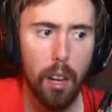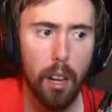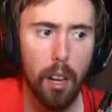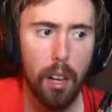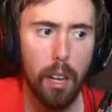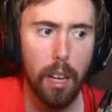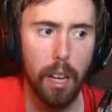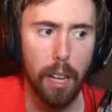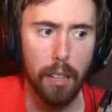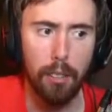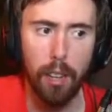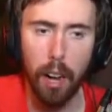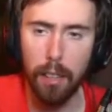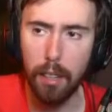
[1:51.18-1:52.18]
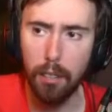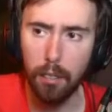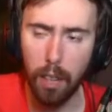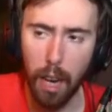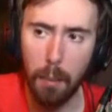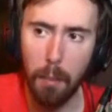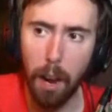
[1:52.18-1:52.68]
it's not the
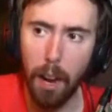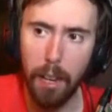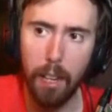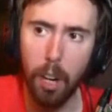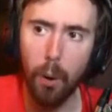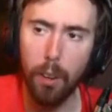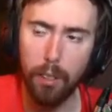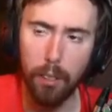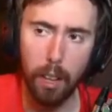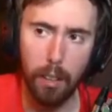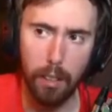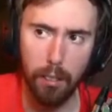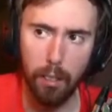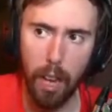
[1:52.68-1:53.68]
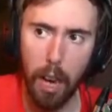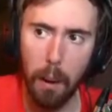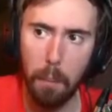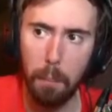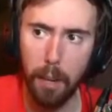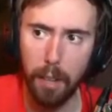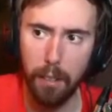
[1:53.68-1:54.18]
same. I know it's not the same,
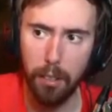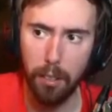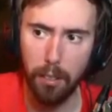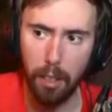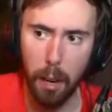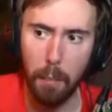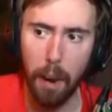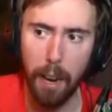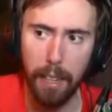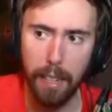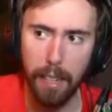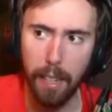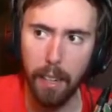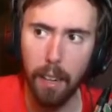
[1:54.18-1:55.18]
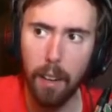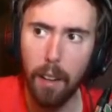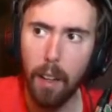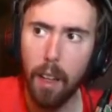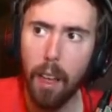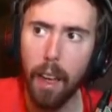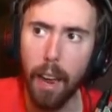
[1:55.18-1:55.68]
but it's the same idea.
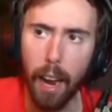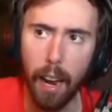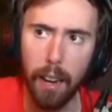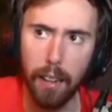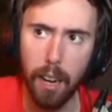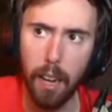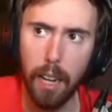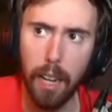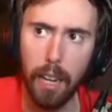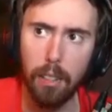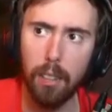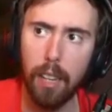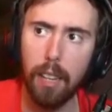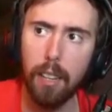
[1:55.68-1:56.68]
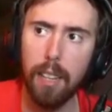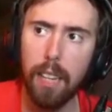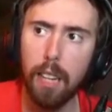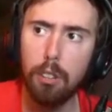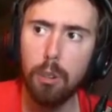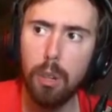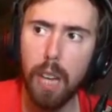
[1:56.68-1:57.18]
And it's like, the thing
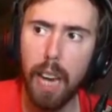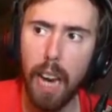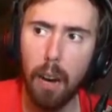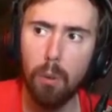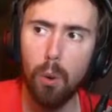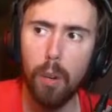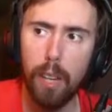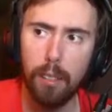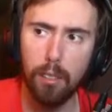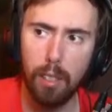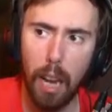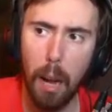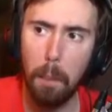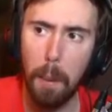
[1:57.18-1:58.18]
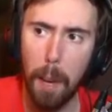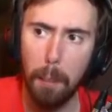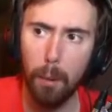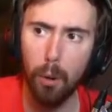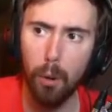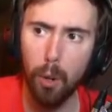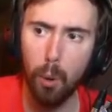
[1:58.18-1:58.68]
is, you can't really escape
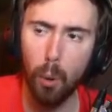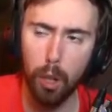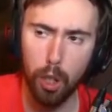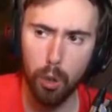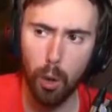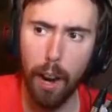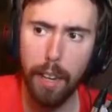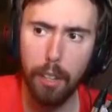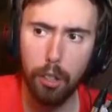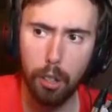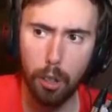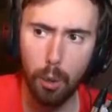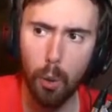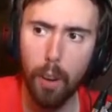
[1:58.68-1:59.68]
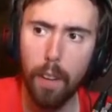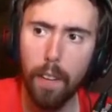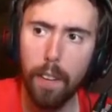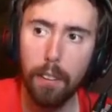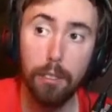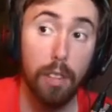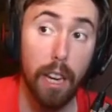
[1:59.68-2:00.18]
people who are trying to
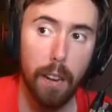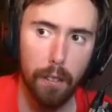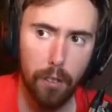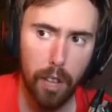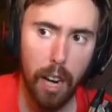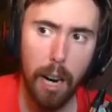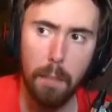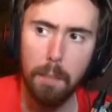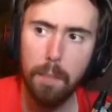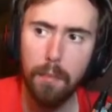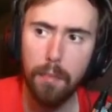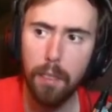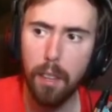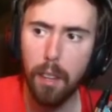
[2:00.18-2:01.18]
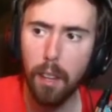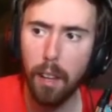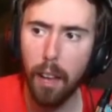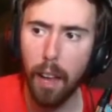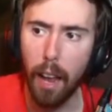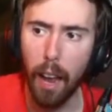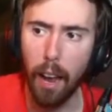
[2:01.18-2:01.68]
save time.
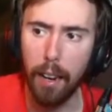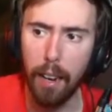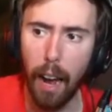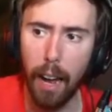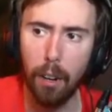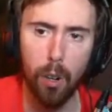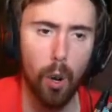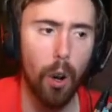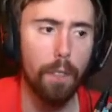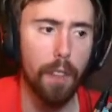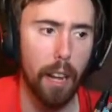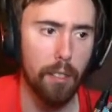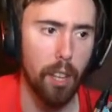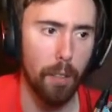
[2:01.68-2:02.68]
And I don't know if that's ever